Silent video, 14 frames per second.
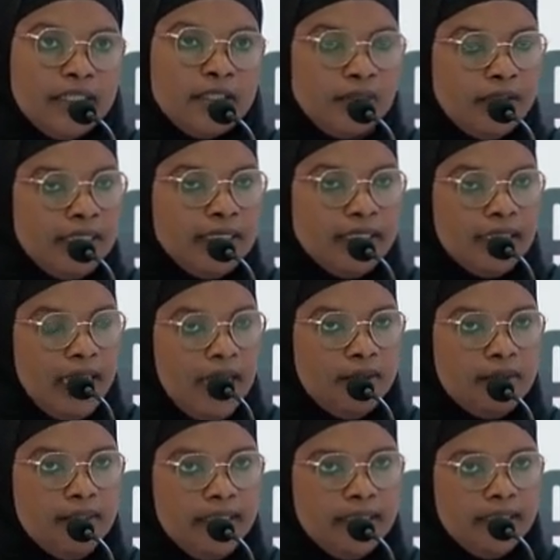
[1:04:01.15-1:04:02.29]
So that is
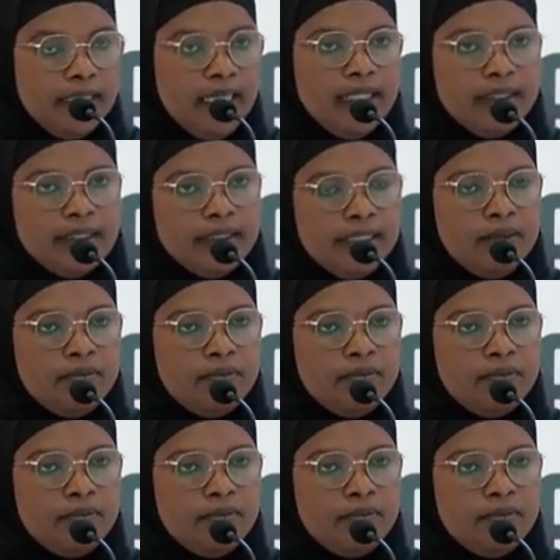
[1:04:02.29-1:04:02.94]
how he shared the tape